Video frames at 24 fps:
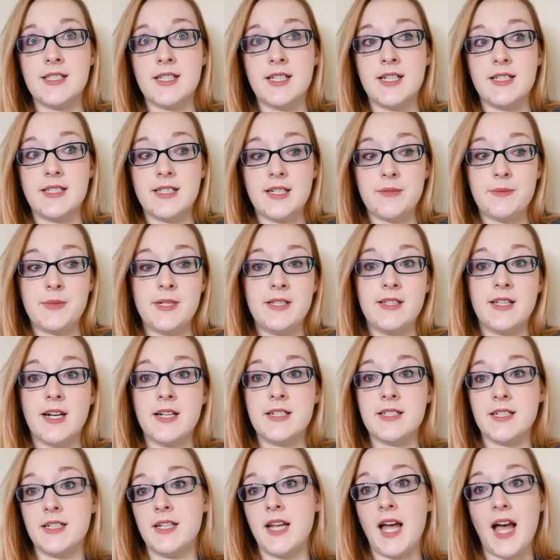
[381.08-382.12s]
that it did mean that I
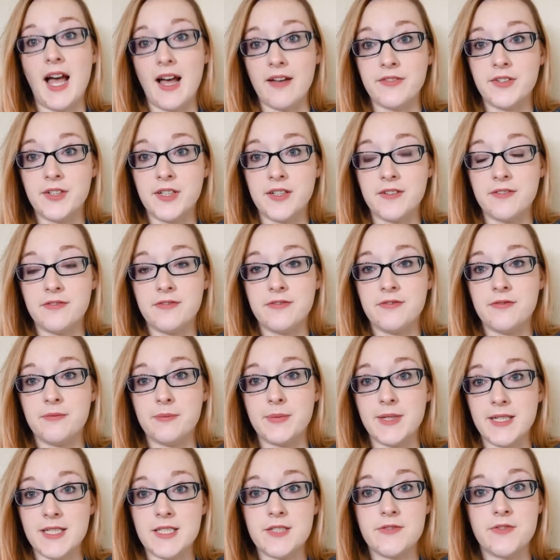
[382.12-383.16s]
didn't have enough
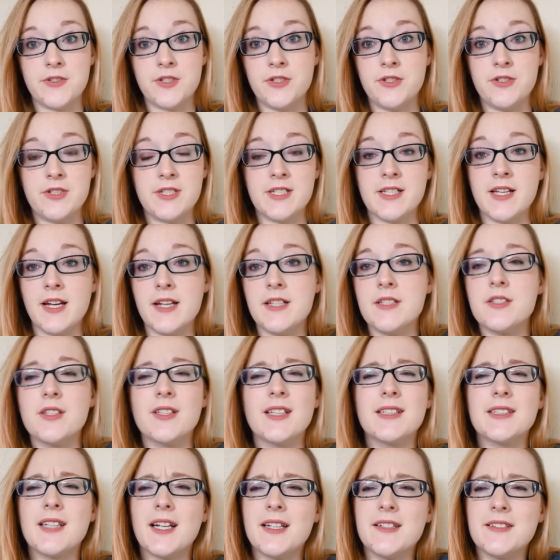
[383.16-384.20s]
beads for the new design, so
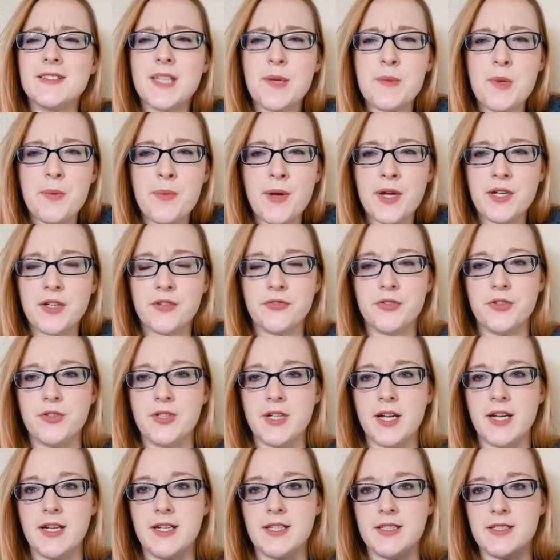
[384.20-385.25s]
that's kind of set me back a few
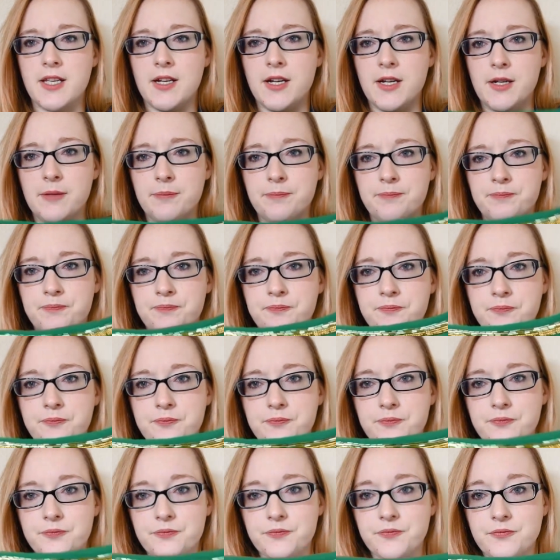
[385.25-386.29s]
days.
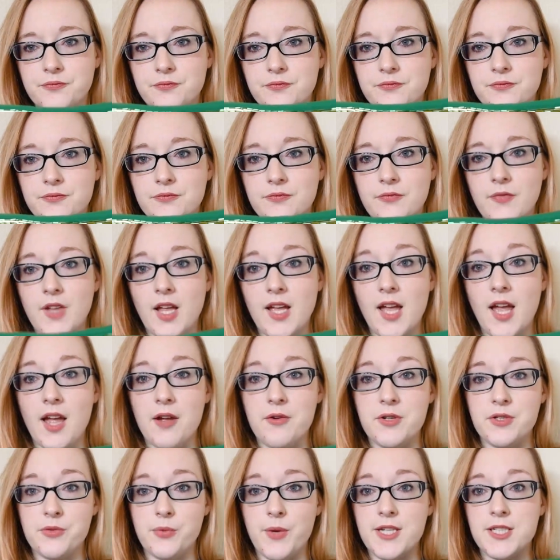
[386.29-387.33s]
I
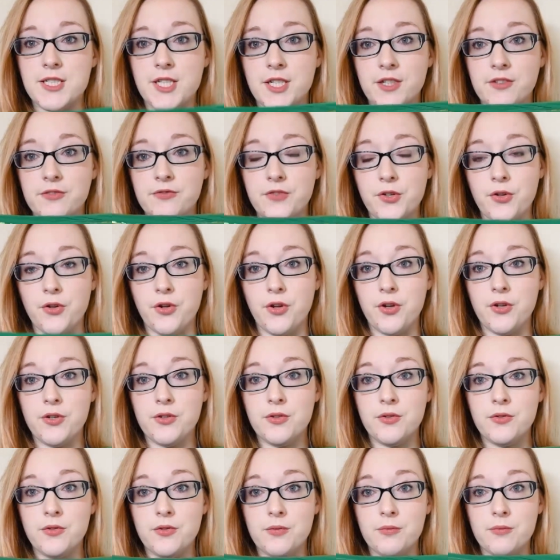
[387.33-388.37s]
was waiting for
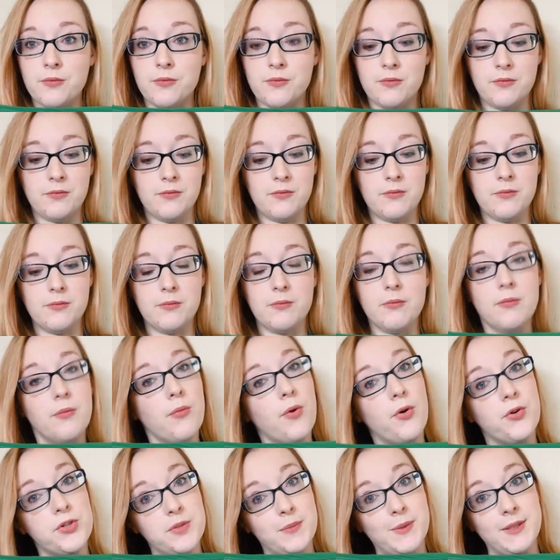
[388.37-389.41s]

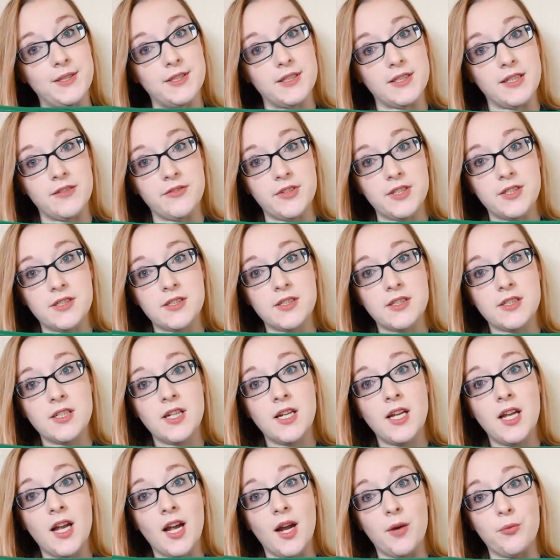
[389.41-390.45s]
more to be delivered.
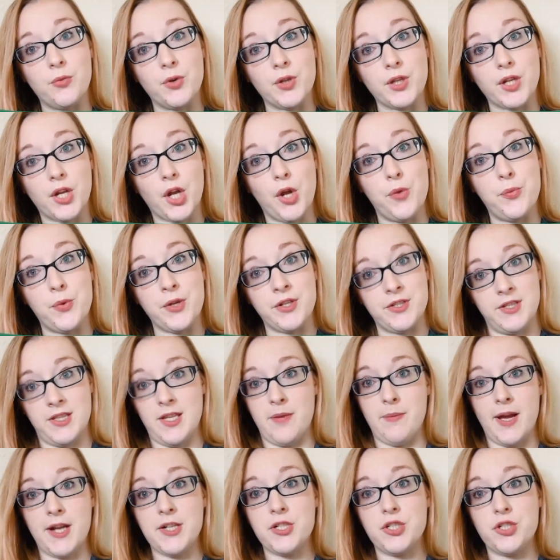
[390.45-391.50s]
I'm really hoping that they
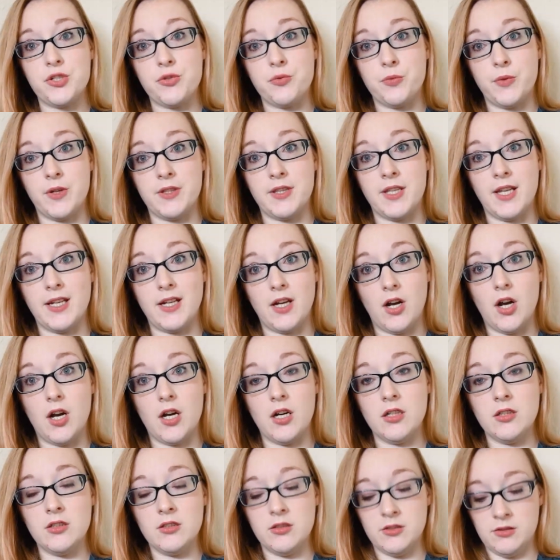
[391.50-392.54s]
match when they
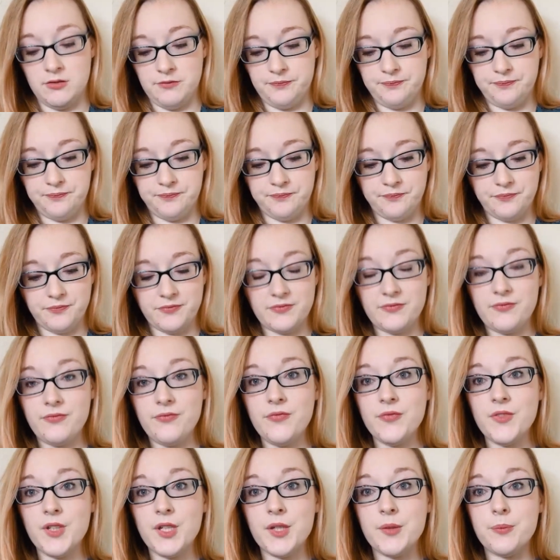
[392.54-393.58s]
are.
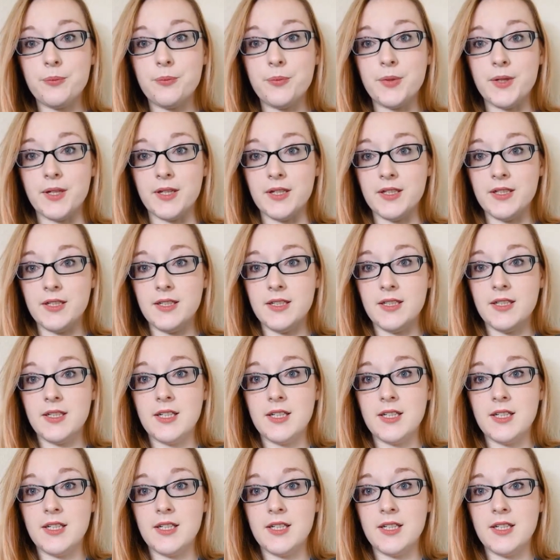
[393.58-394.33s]
But